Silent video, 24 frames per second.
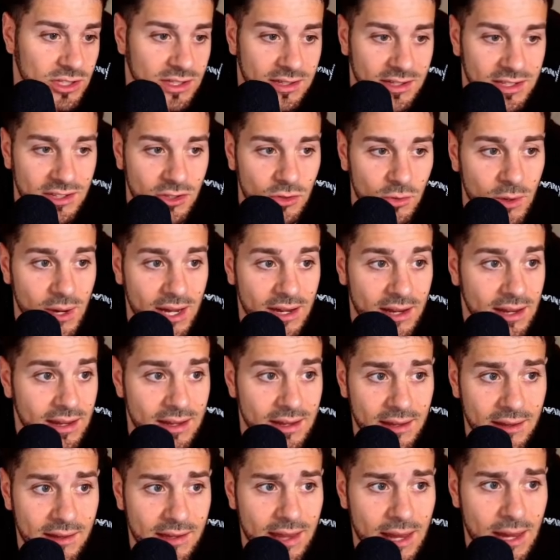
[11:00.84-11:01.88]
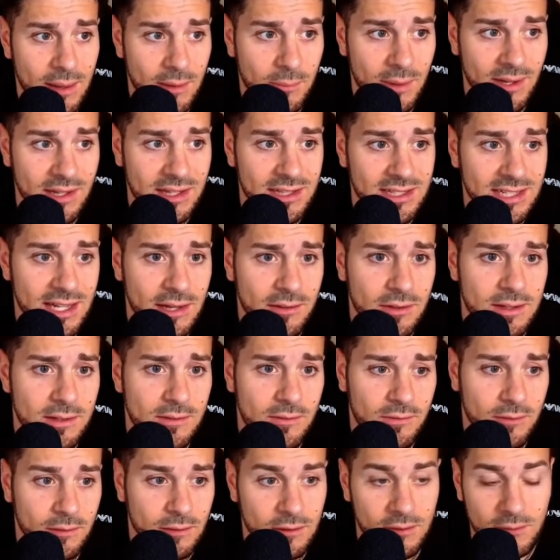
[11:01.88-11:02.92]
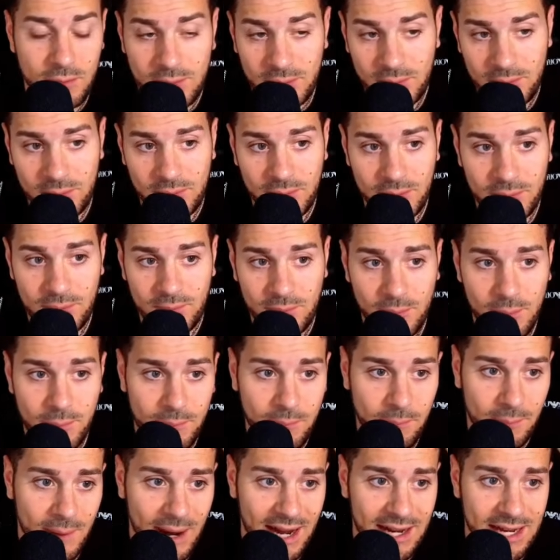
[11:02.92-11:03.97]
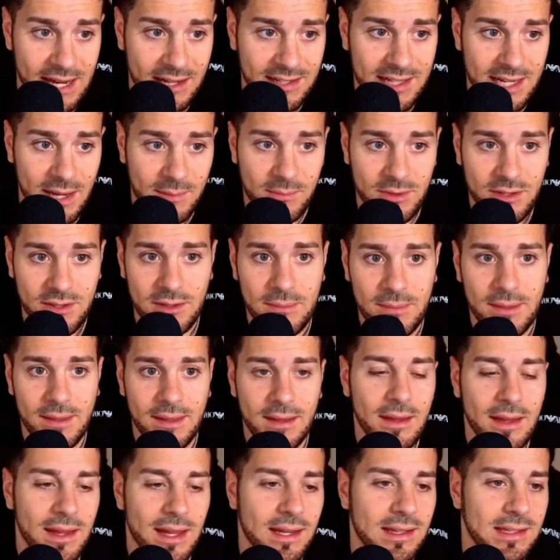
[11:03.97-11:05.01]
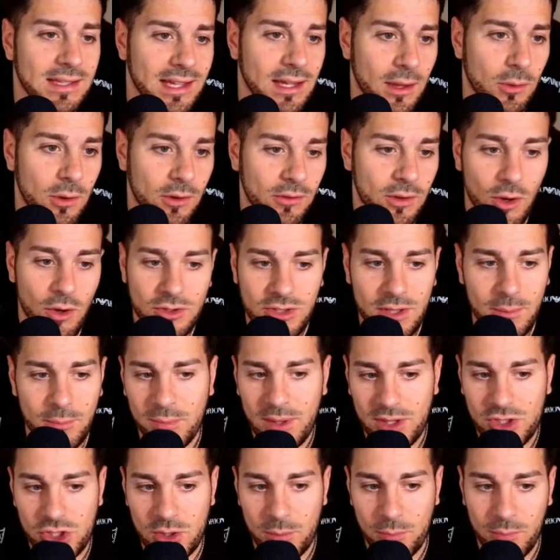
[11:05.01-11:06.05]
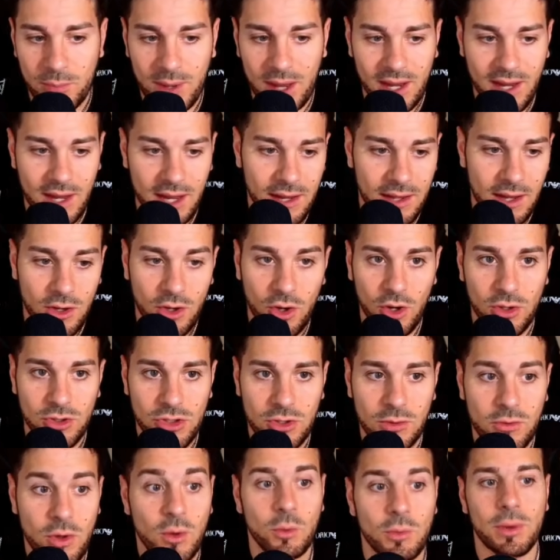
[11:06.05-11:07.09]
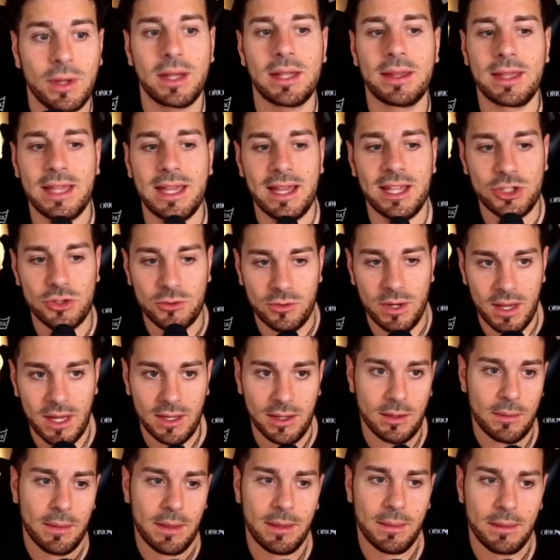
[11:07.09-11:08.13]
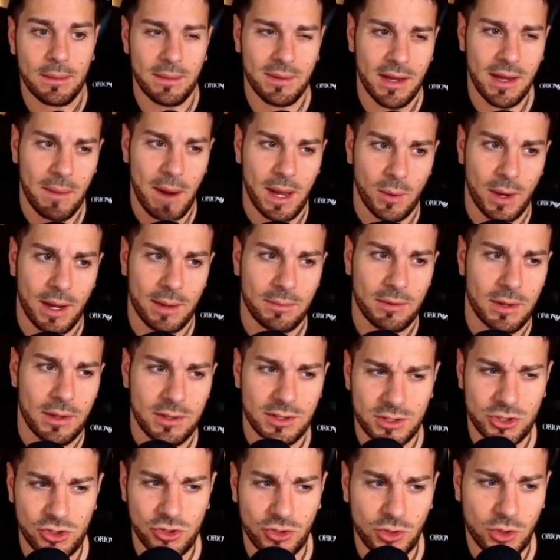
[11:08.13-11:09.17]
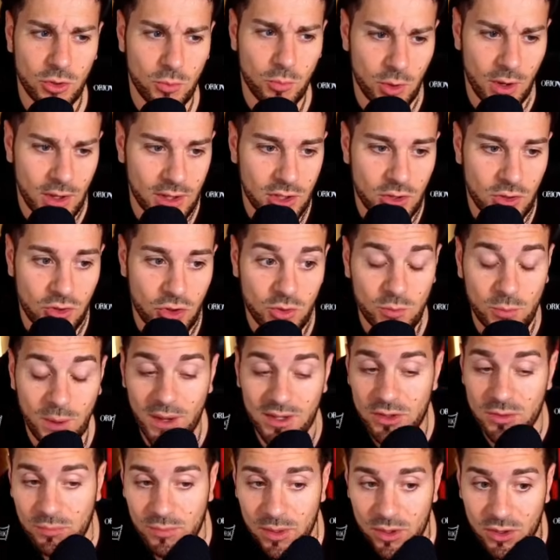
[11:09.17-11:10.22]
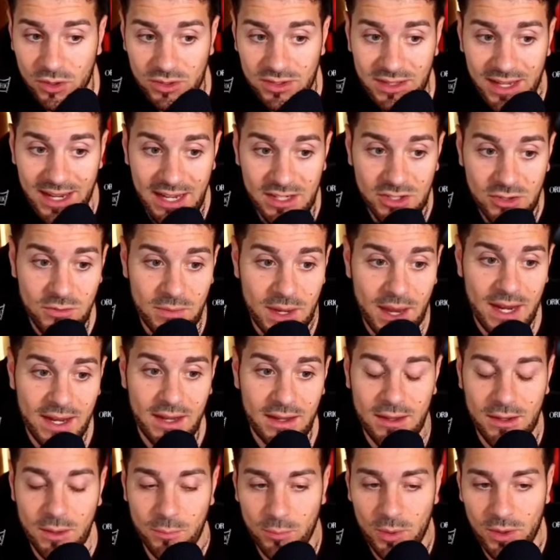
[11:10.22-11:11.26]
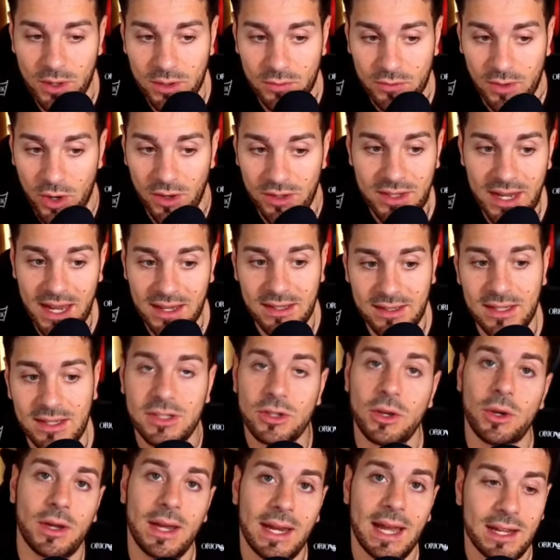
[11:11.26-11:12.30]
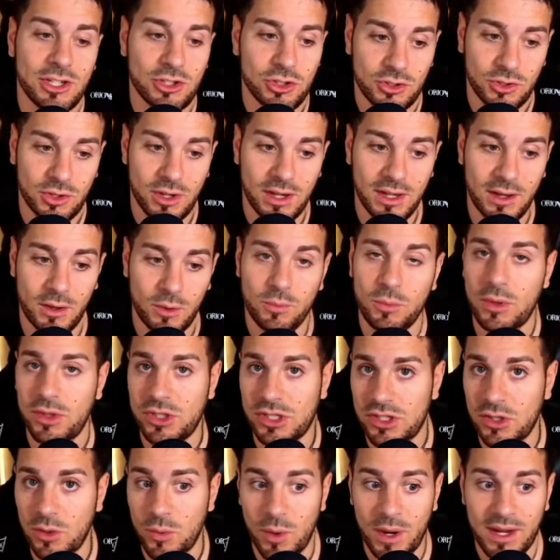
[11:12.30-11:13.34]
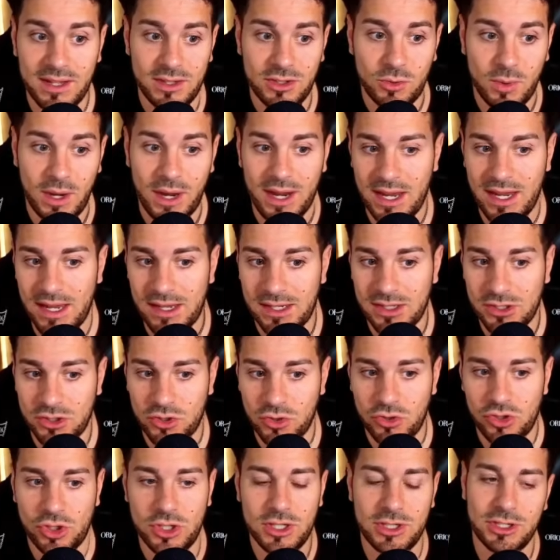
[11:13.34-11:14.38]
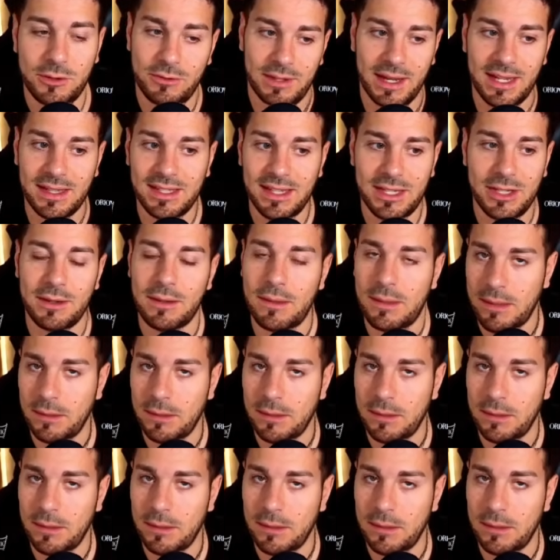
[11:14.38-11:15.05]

in this way. Knight bd7. Black accepts. Let's say we've lost the bishop pair at the cost of opening the h-file. However, this shouldn't worry you too much because the h-file, the point of contact, is on h3, which is a white square and is usually defended.